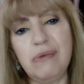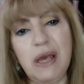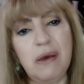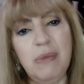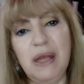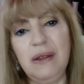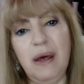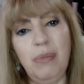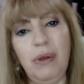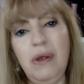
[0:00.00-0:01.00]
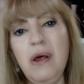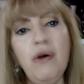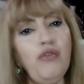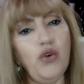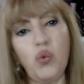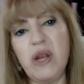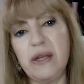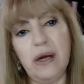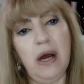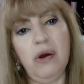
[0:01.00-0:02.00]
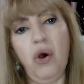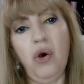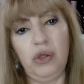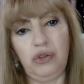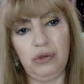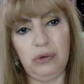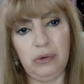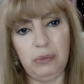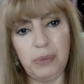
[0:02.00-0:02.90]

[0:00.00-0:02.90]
recommendable for winter and autumn,